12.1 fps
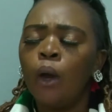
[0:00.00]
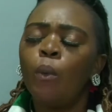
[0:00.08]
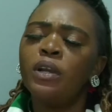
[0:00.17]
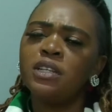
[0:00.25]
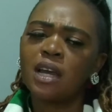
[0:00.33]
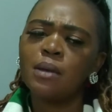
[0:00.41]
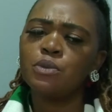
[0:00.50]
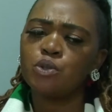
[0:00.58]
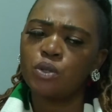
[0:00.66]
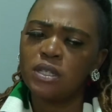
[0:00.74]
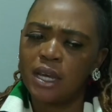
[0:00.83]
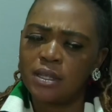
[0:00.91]
When it comes
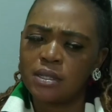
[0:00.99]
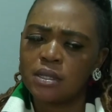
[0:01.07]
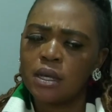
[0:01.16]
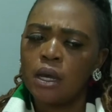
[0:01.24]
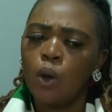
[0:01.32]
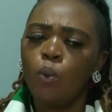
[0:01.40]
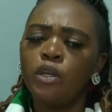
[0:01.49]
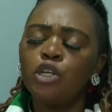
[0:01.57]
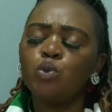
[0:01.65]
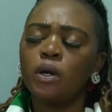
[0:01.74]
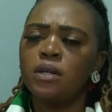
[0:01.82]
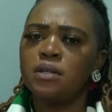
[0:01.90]
to debts, we
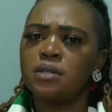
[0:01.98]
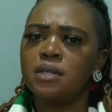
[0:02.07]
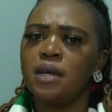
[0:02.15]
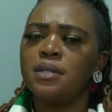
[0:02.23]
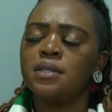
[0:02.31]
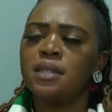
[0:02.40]
need to understand